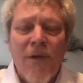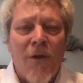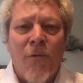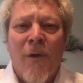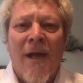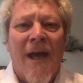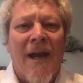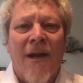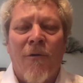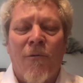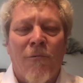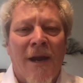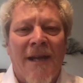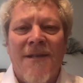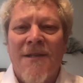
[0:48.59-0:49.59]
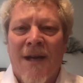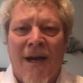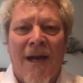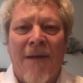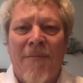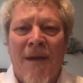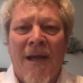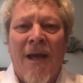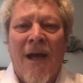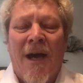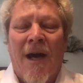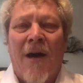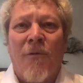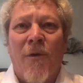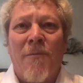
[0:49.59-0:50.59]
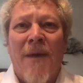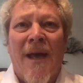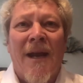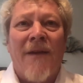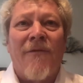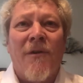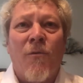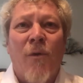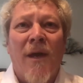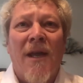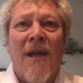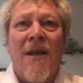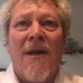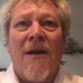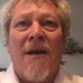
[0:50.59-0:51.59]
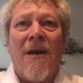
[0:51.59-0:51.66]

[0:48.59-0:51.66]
We had a great time. We met every week